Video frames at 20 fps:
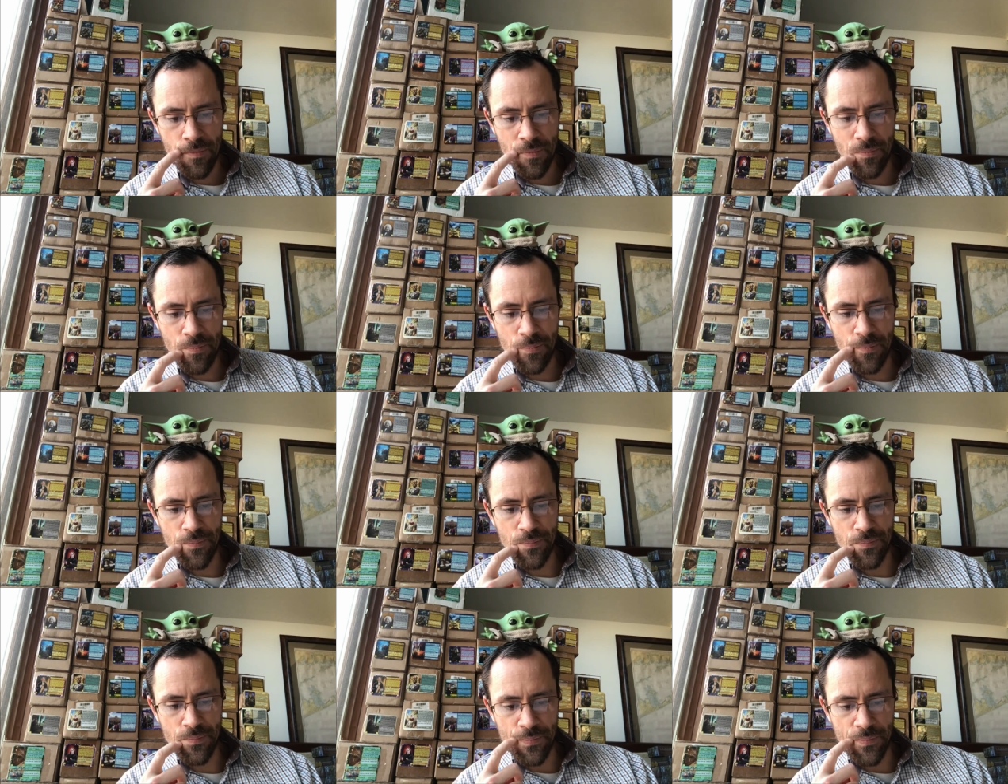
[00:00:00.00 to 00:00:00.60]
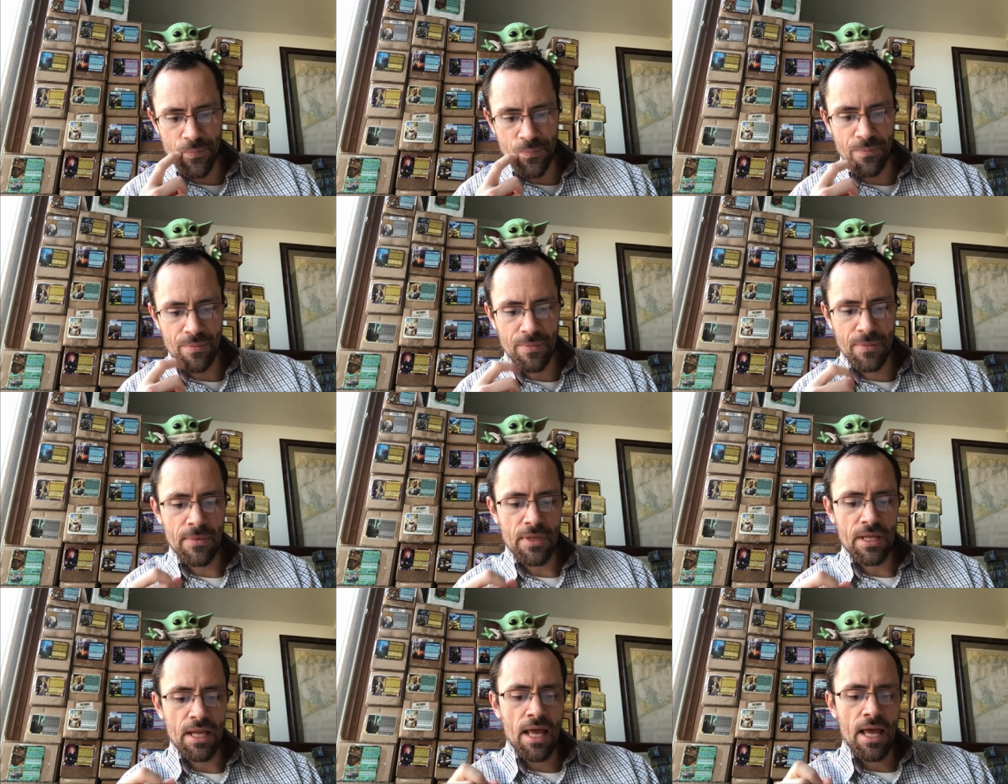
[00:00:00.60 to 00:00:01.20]
Hmm.
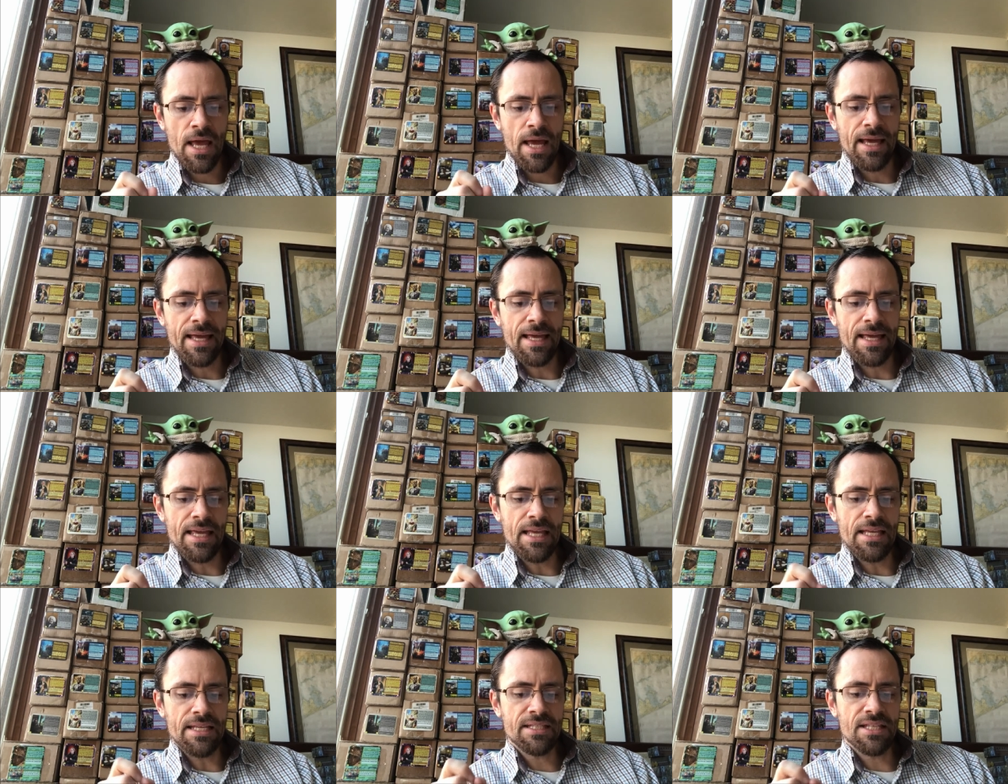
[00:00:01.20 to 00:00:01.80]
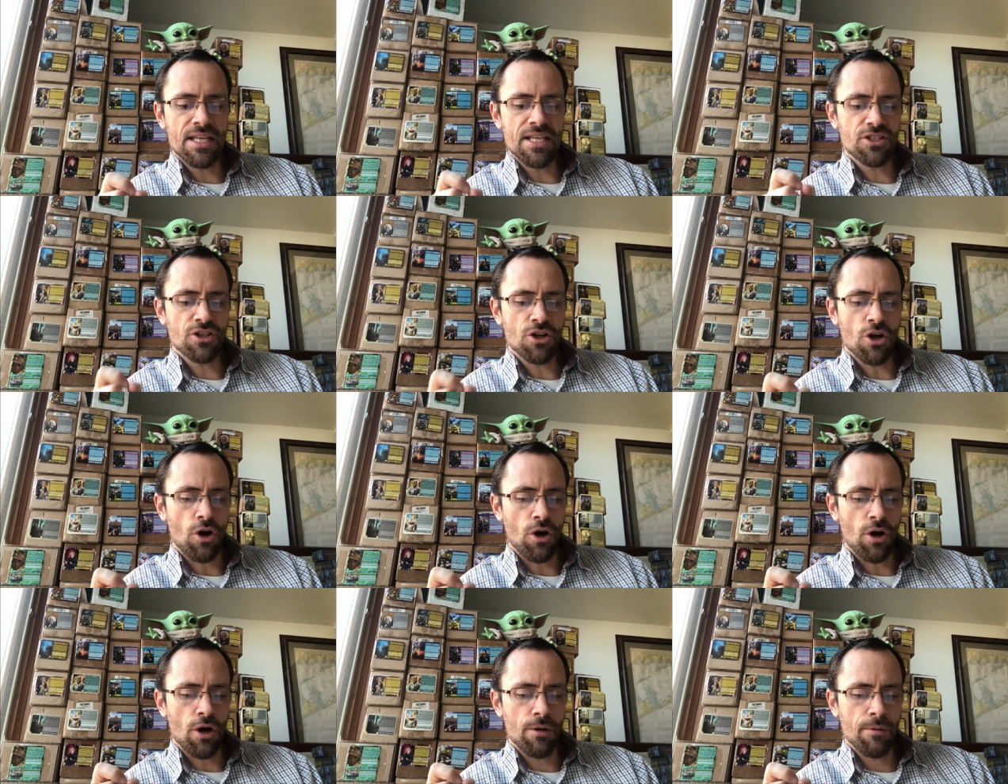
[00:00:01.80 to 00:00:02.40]
Is this
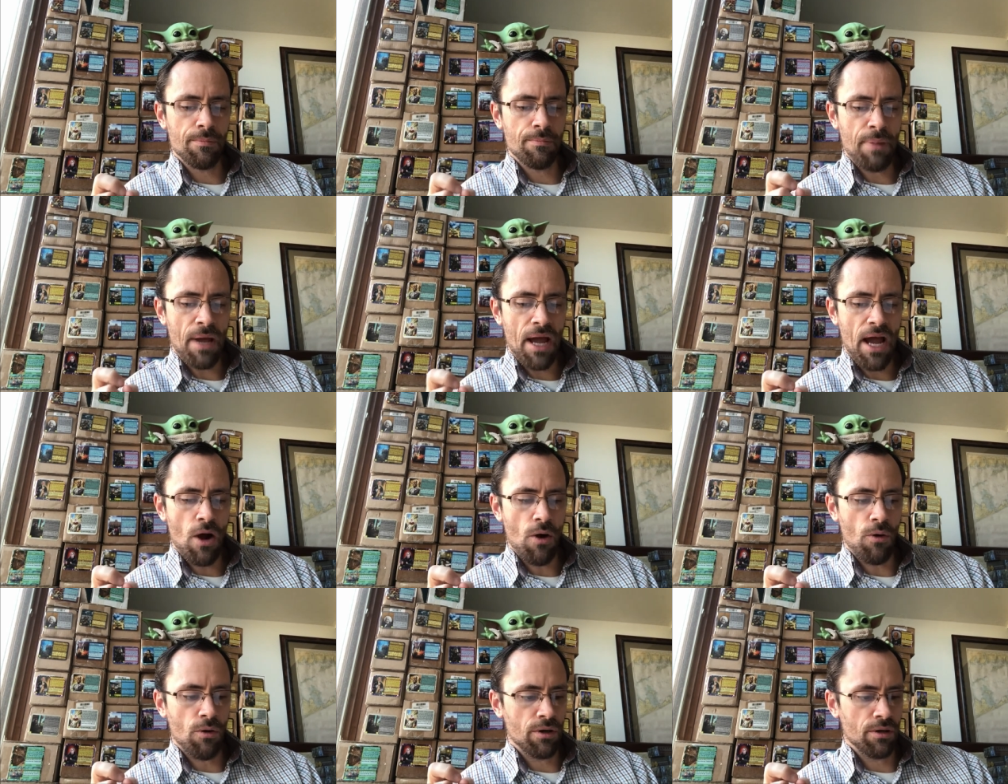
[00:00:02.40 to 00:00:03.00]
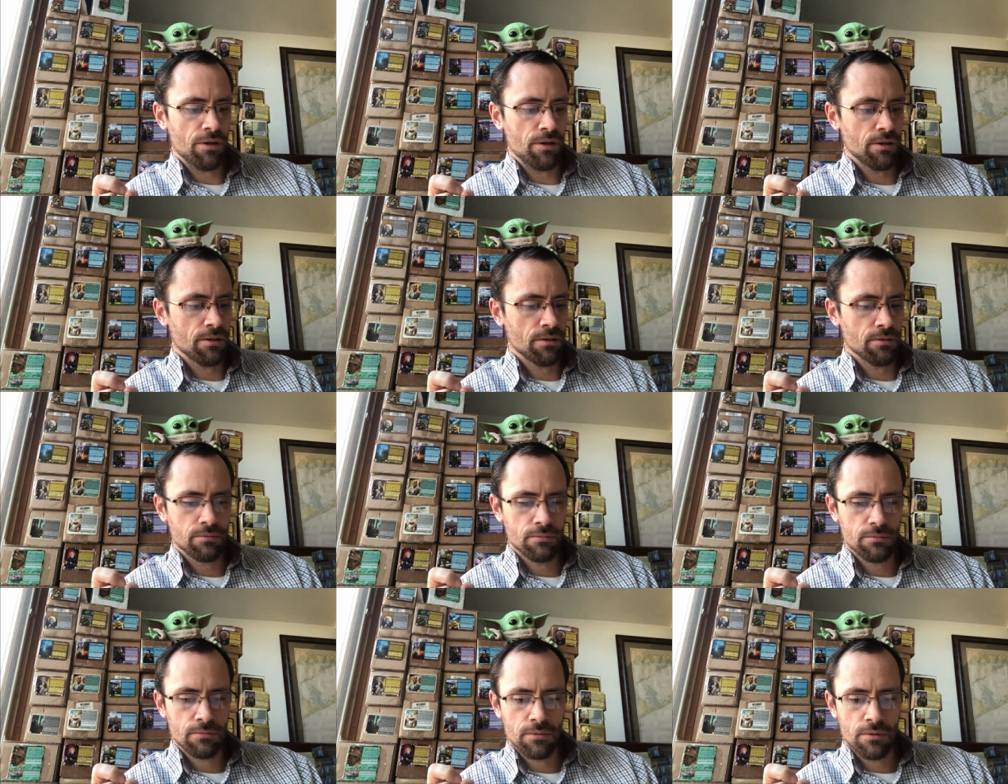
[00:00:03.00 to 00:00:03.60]
card power
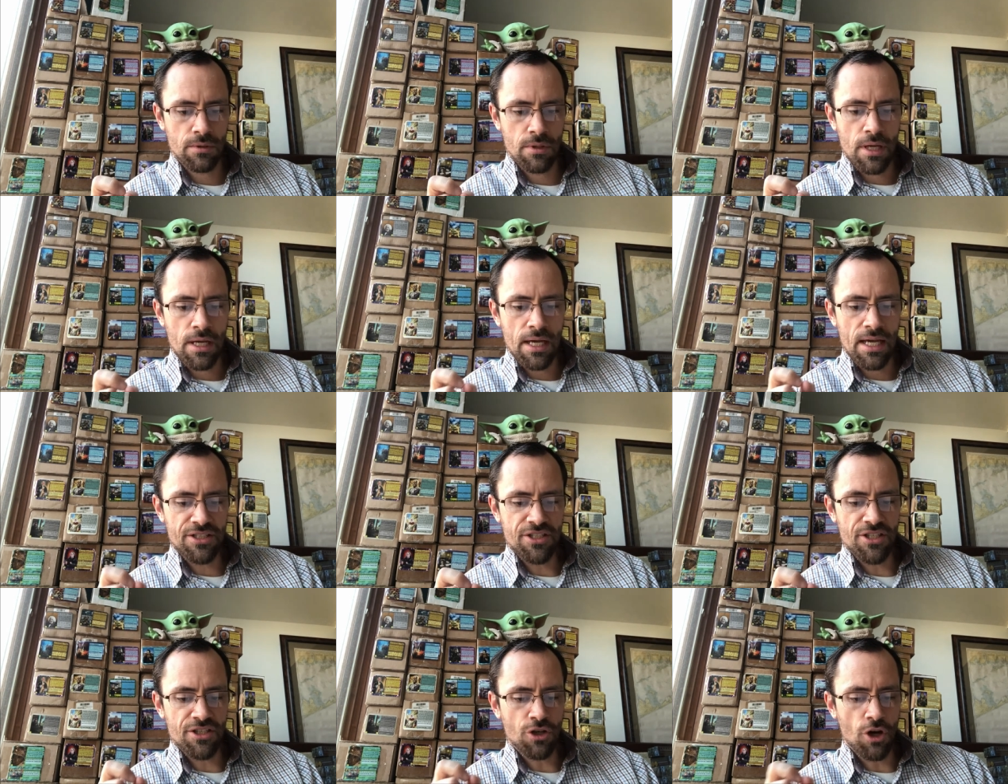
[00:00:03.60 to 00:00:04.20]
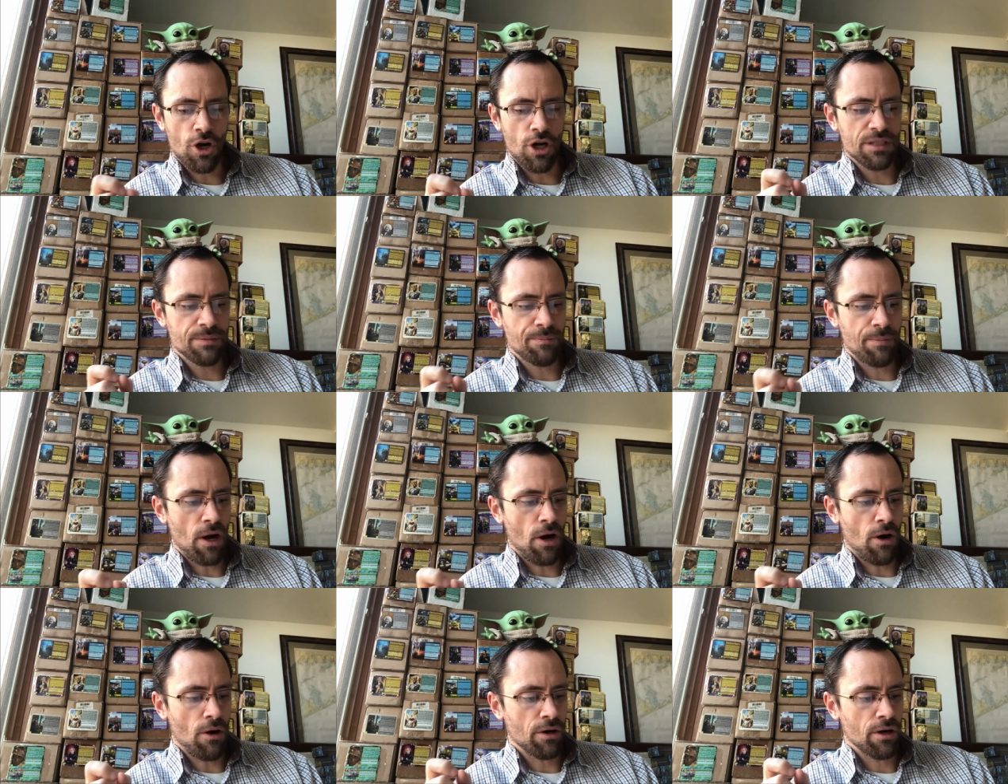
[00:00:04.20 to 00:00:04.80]
is this card's
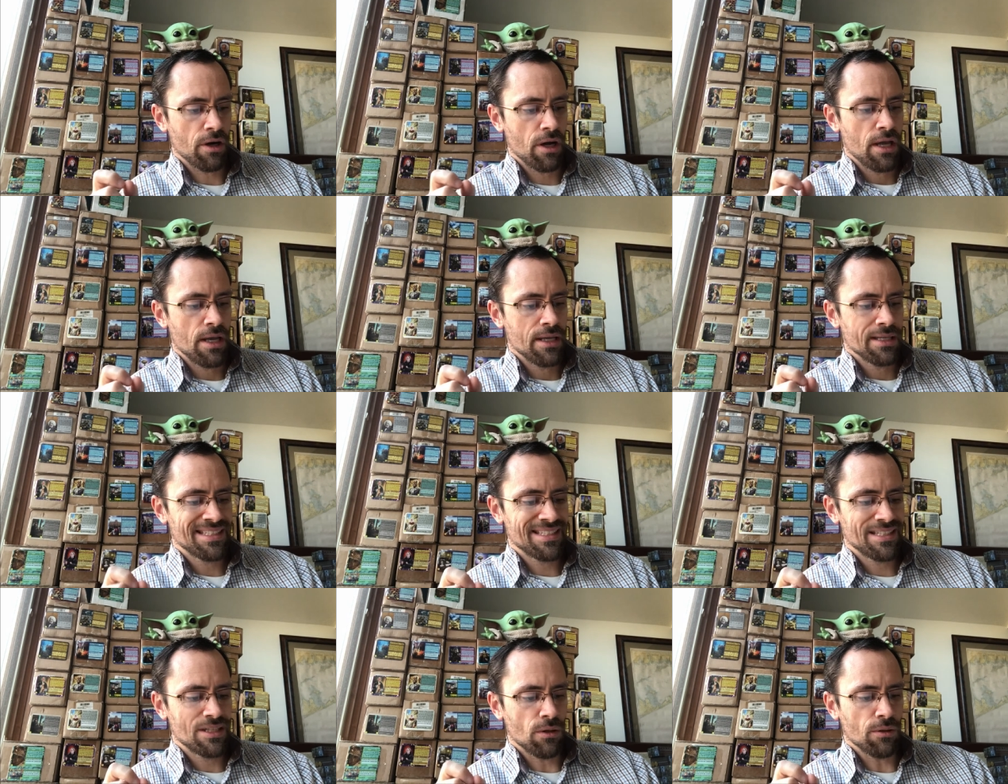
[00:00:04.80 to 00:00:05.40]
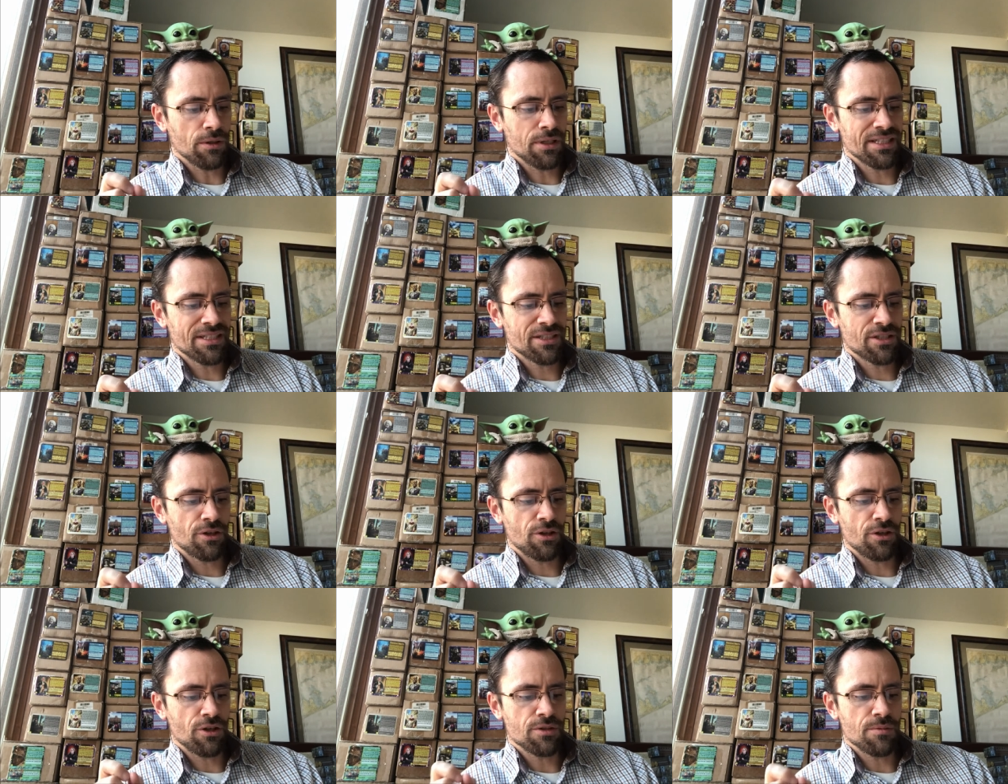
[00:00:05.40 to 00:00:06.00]
power still
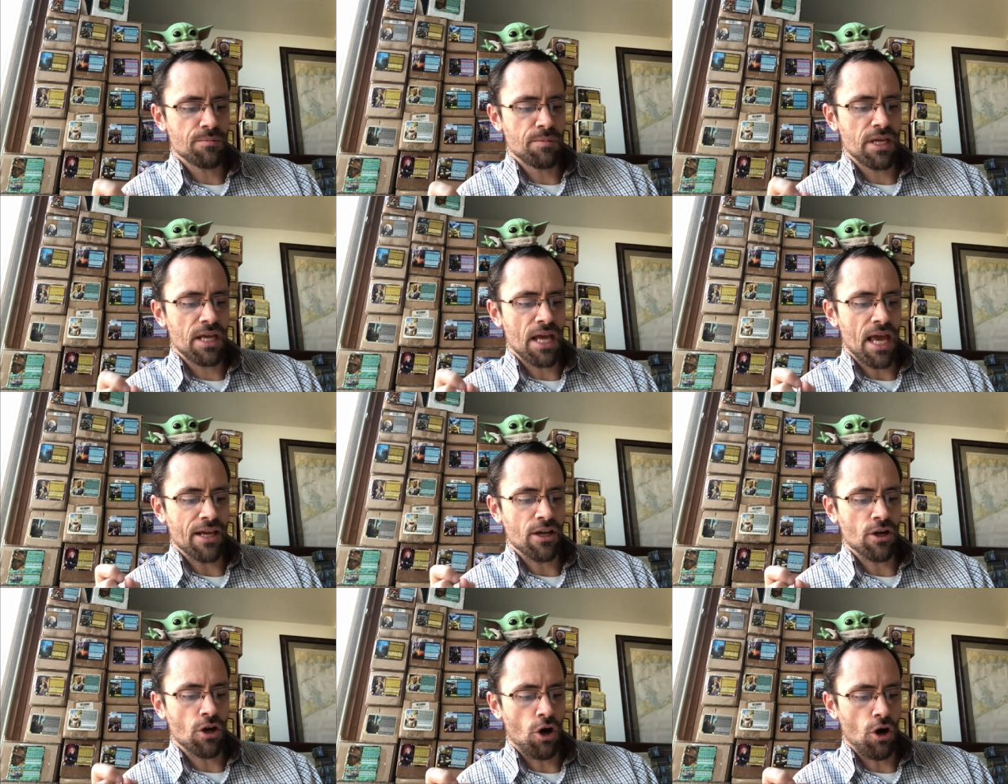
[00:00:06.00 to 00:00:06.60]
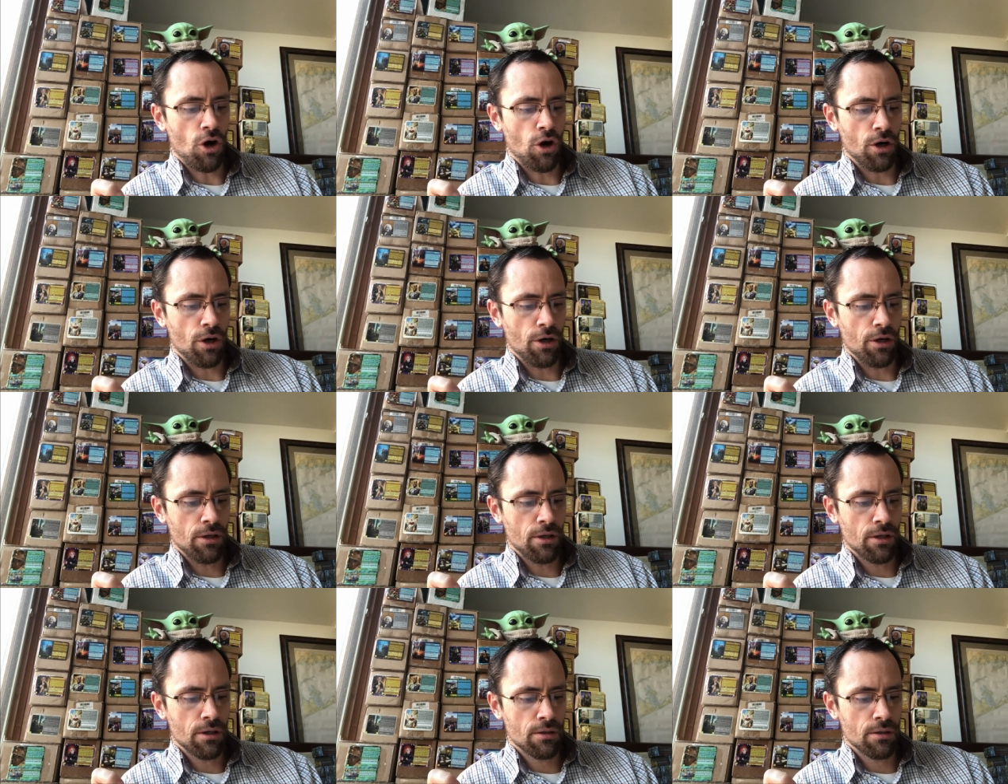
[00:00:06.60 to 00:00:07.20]
considered to be a card